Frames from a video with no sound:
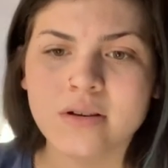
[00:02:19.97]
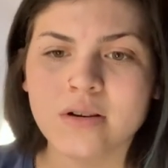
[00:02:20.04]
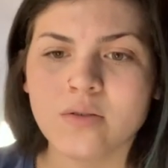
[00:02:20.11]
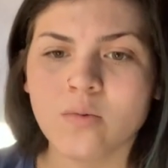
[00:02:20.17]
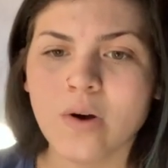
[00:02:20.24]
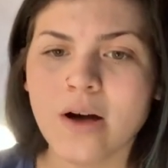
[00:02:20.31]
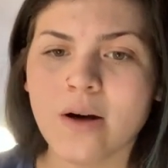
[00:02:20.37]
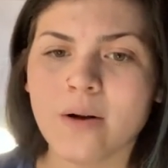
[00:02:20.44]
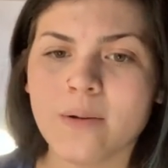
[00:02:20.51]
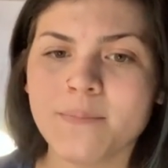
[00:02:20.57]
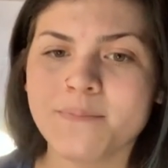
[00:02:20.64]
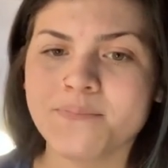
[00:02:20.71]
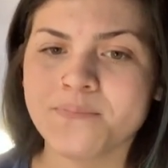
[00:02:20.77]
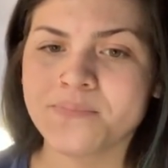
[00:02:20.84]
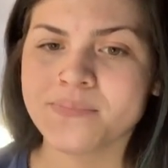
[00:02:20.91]
Well,
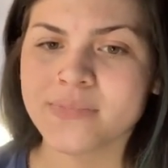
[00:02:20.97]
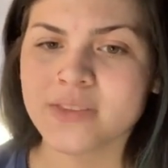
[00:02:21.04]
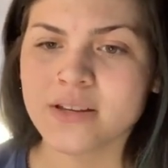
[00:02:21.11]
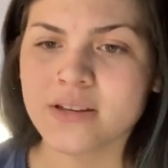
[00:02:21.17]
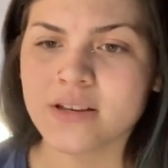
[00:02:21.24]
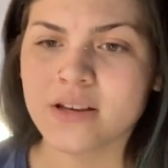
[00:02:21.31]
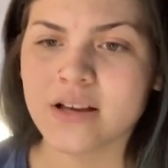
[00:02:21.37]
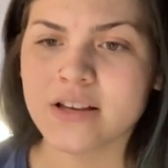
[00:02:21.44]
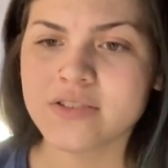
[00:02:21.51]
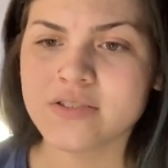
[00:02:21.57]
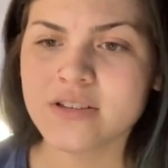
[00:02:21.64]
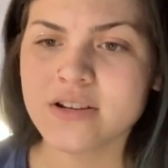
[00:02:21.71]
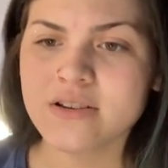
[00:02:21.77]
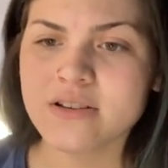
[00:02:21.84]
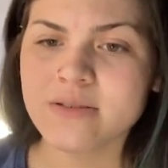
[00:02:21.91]
a
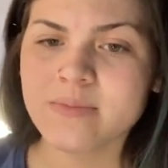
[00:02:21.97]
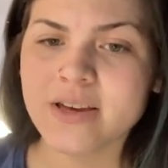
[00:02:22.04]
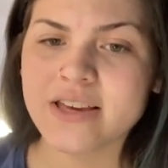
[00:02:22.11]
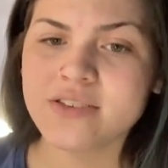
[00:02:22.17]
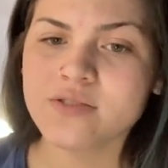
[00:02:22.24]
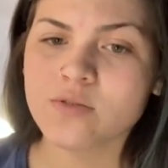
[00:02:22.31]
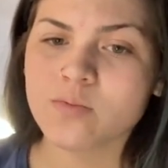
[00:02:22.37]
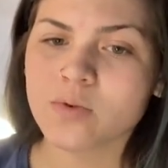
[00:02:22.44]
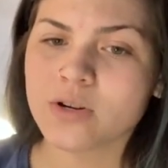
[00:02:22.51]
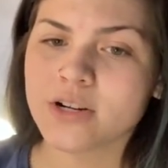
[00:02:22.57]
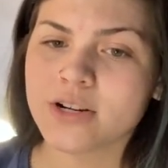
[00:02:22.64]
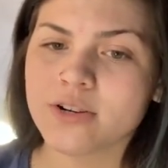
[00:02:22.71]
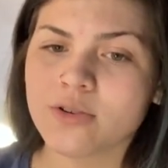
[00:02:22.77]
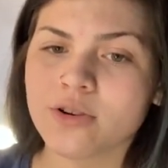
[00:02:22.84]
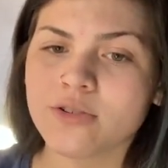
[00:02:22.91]
synonym is a
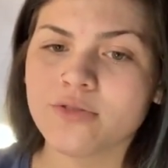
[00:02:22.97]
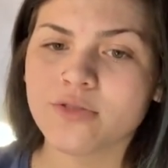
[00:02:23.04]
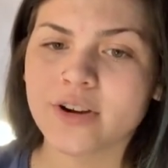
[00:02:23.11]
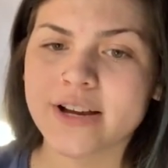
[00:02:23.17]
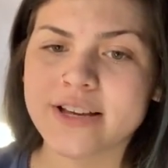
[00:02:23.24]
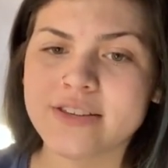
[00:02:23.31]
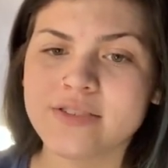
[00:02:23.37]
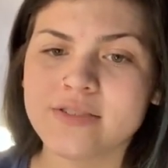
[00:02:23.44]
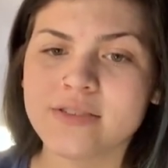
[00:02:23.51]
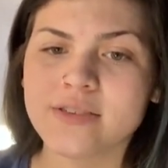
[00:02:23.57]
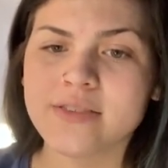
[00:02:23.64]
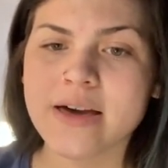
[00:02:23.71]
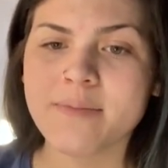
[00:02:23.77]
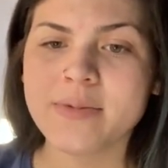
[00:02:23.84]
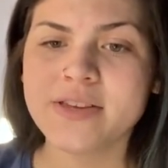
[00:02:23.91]
word or phrase
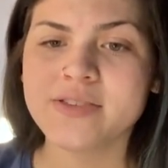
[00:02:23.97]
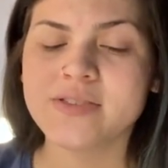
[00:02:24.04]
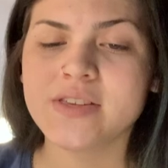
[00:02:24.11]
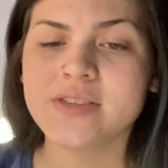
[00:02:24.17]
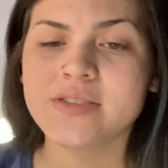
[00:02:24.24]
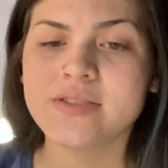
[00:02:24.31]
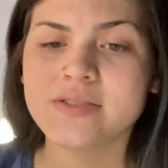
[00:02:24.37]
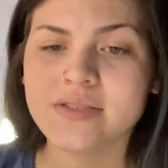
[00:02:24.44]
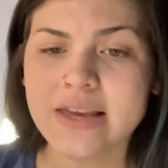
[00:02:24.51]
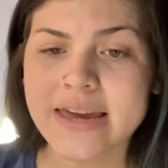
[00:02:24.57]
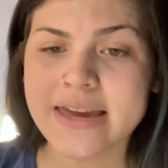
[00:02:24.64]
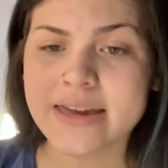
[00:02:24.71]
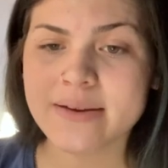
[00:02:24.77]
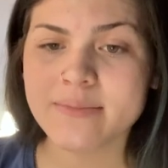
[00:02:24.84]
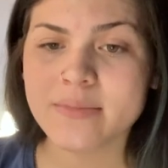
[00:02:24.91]
that means the
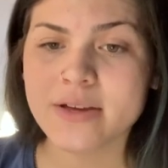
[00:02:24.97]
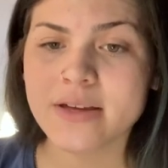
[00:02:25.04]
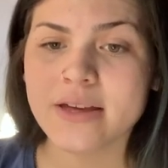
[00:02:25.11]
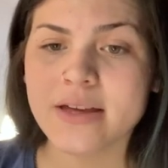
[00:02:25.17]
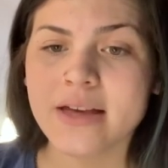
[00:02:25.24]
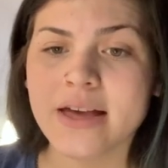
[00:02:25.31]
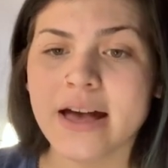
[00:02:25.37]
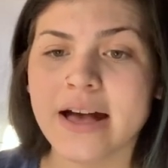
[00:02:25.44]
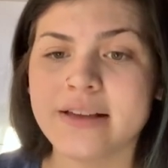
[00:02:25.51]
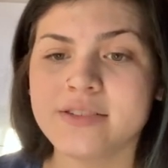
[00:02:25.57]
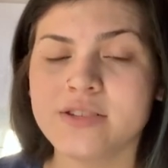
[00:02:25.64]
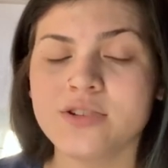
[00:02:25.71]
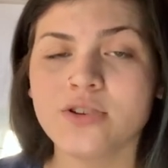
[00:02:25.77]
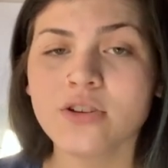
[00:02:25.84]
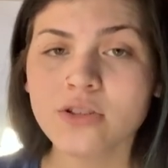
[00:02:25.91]
same as
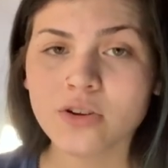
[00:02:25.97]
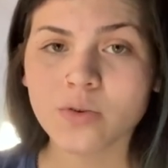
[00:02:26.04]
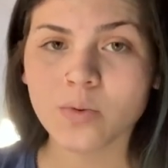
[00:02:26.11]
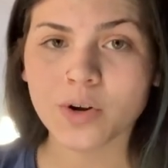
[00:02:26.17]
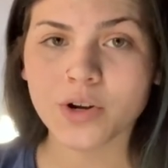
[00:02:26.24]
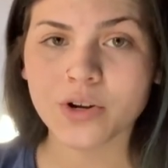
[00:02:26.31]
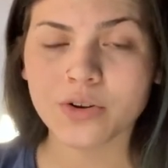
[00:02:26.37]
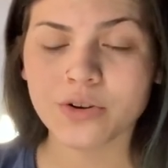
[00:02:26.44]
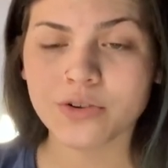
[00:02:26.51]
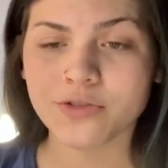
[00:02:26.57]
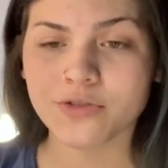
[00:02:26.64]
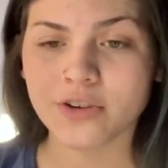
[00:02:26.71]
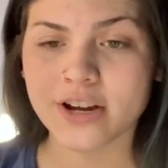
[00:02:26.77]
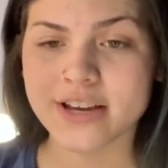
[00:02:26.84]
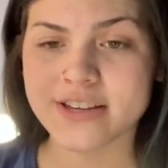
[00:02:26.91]
another word or
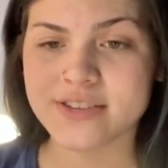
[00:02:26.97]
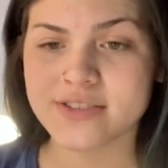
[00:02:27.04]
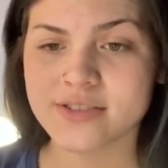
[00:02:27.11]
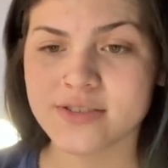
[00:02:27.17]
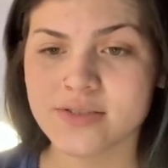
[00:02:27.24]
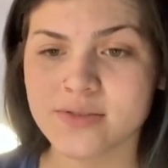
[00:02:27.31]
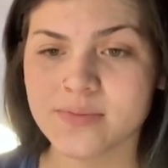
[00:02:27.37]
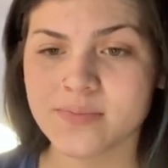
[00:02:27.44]
phrase.